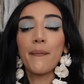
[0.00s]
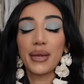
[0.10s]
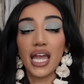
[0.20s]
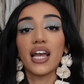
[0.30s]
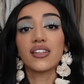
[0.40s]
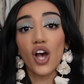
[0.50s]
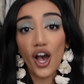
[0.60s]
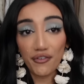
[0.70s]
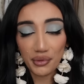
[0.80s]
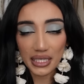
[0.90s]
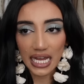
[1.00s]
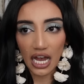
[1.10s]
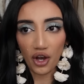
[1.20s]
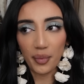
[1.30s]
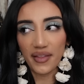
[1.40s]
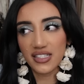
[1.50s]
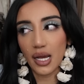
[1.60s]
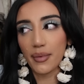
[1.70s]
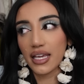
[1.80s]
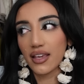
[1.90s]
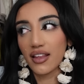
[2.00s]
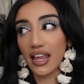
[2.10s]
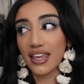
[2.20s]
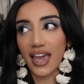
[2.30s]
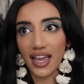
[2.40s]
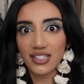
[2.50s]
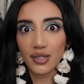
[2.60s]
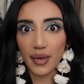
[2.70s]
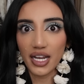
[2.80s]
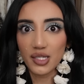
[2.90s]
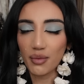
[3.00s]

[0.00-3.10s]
But yeah, it's 1:30 now. By the time I like get into bed,